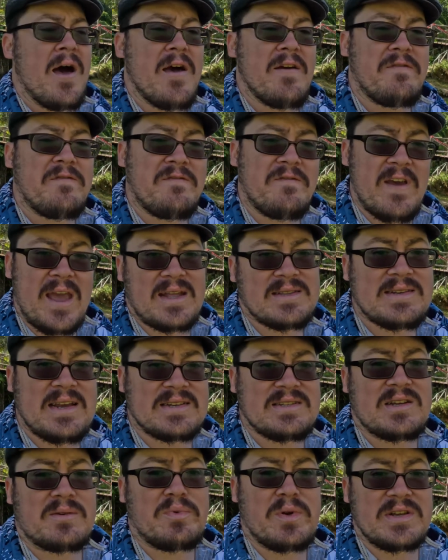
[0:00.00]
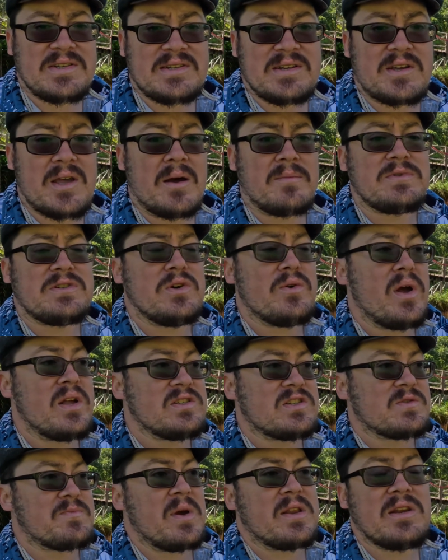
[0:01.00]
A fantastic place to come to
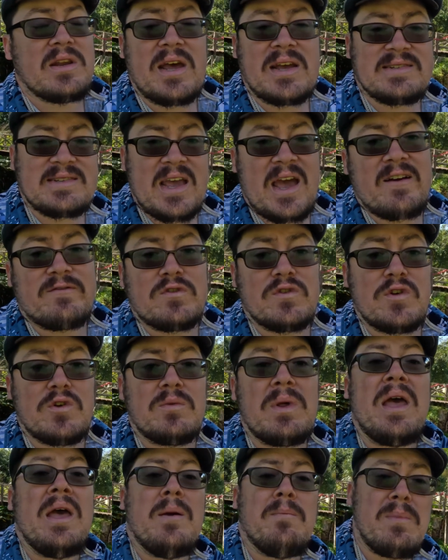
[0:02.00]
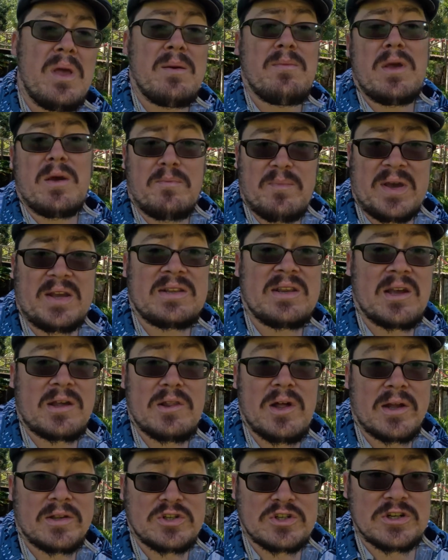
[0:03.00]
and spend a nice afternoon, maybe a picnic
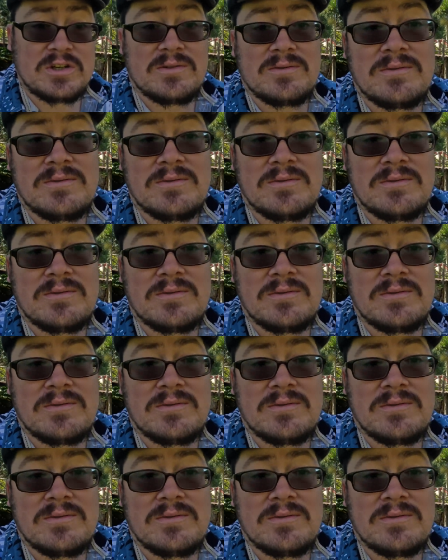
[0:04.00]
lunch.